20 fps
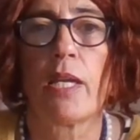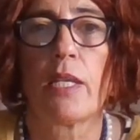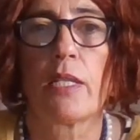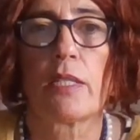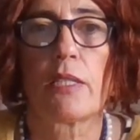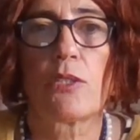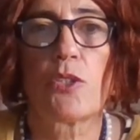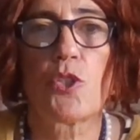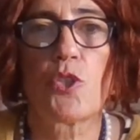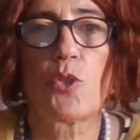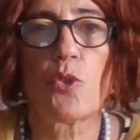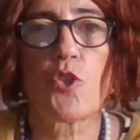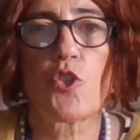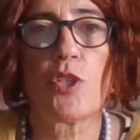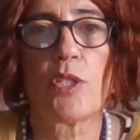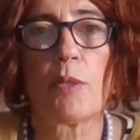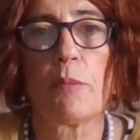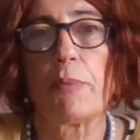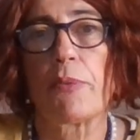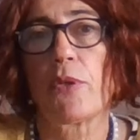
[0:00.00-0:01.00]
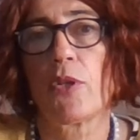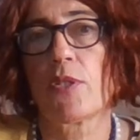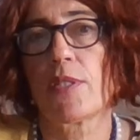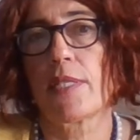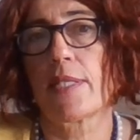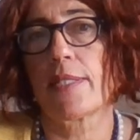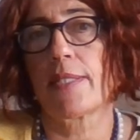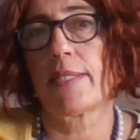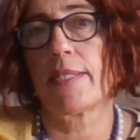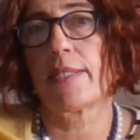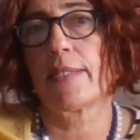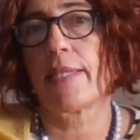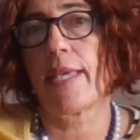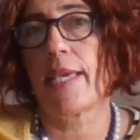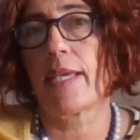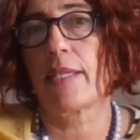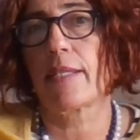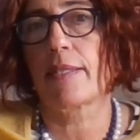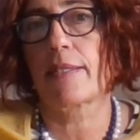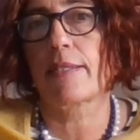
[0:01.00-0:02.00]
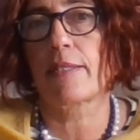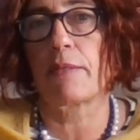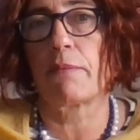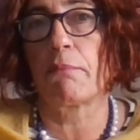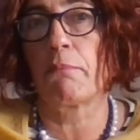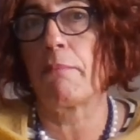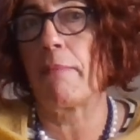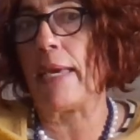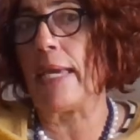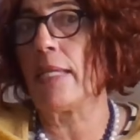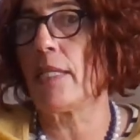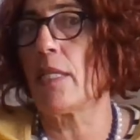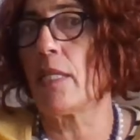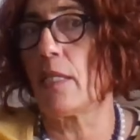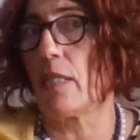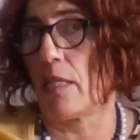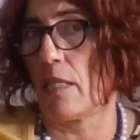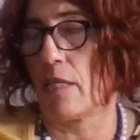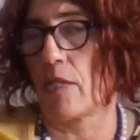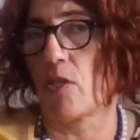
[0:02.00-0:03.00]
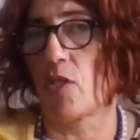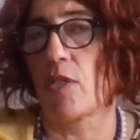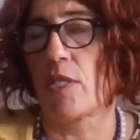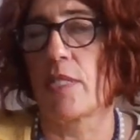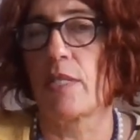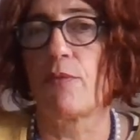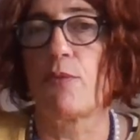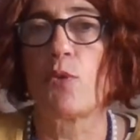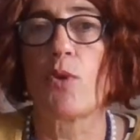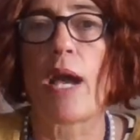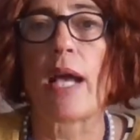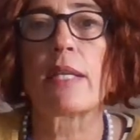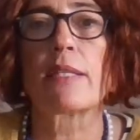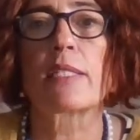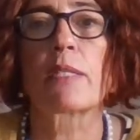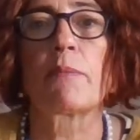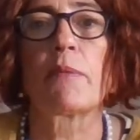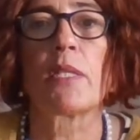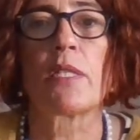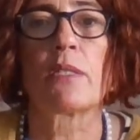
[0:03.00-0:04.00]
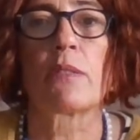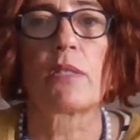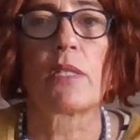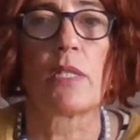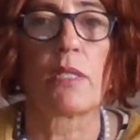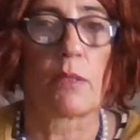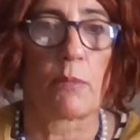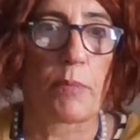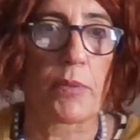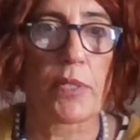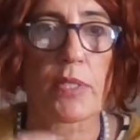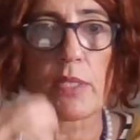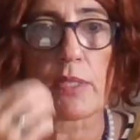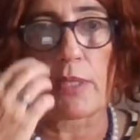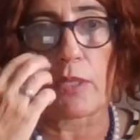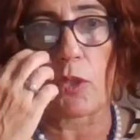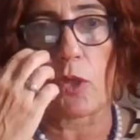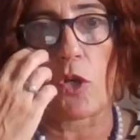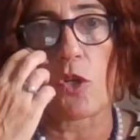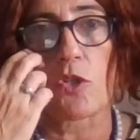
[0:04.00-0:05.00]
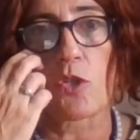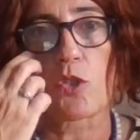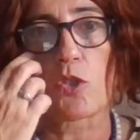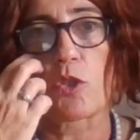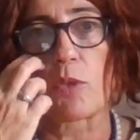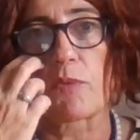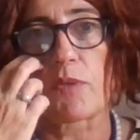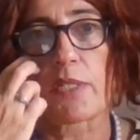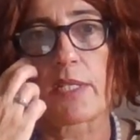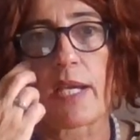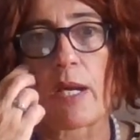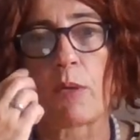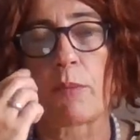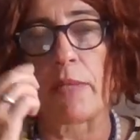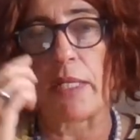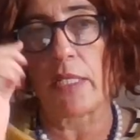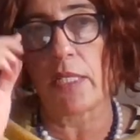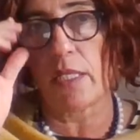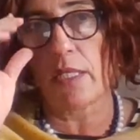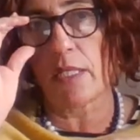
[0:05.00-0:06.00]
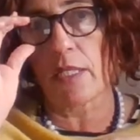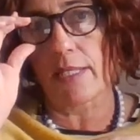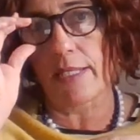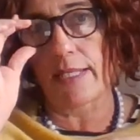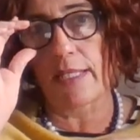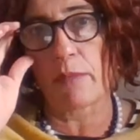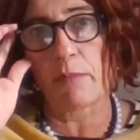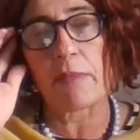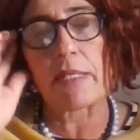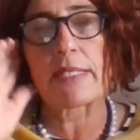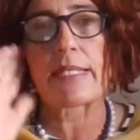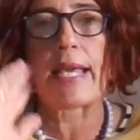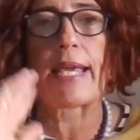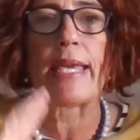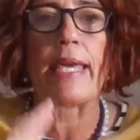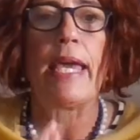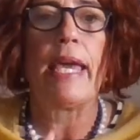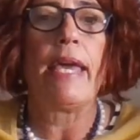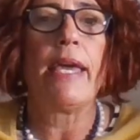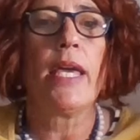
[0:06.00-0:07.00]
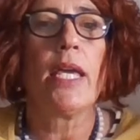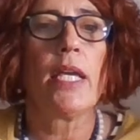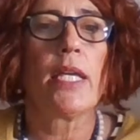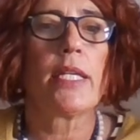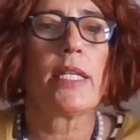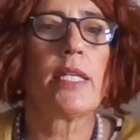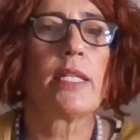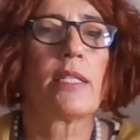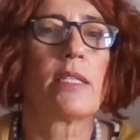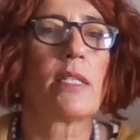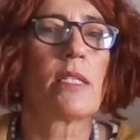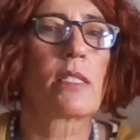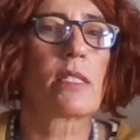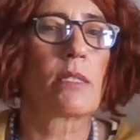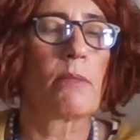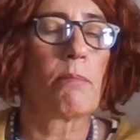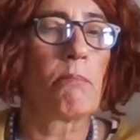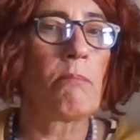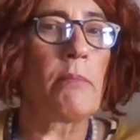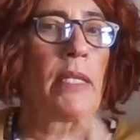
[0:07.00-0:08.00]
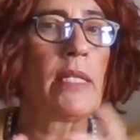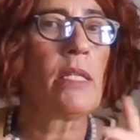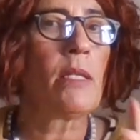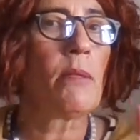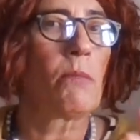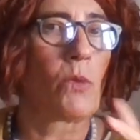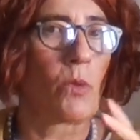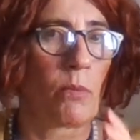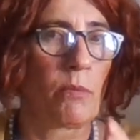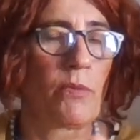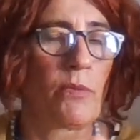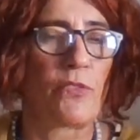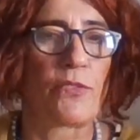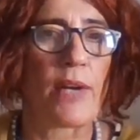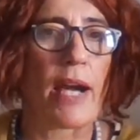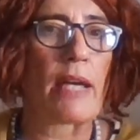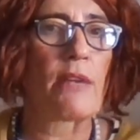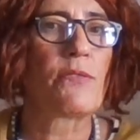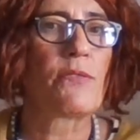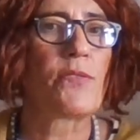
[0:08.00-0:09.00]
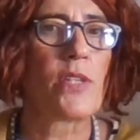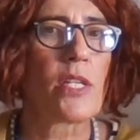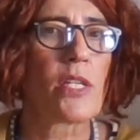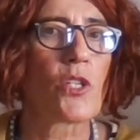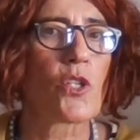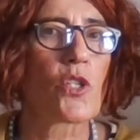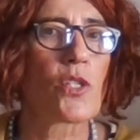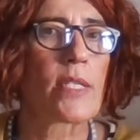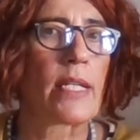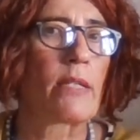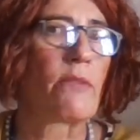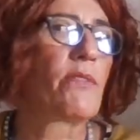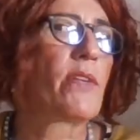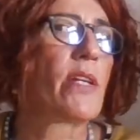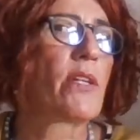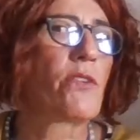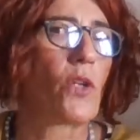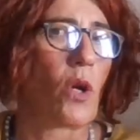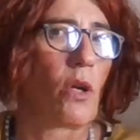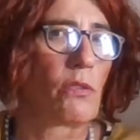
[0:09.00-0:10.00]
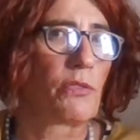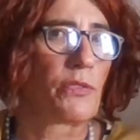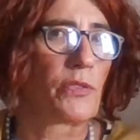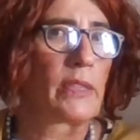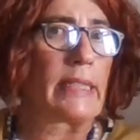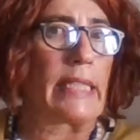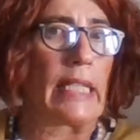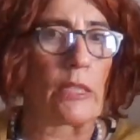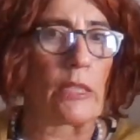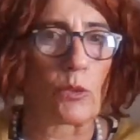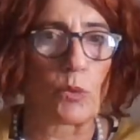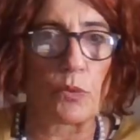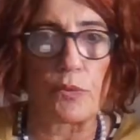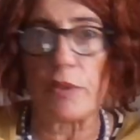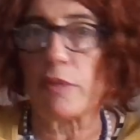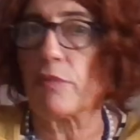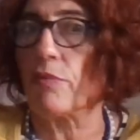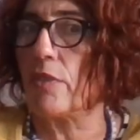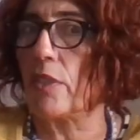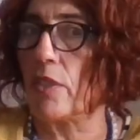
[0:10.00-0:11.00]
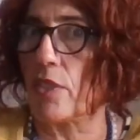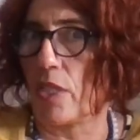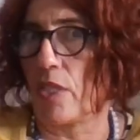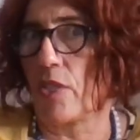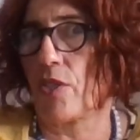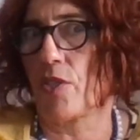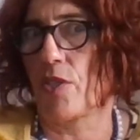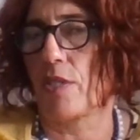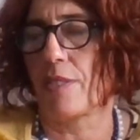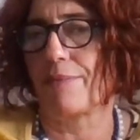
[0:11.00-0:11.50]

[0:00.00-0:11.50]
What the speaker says: It is usually a process that takes many years, and if you ask me in personal horoscopes how many years, let me say it is minimum 5 years and very often 10 to 15 years.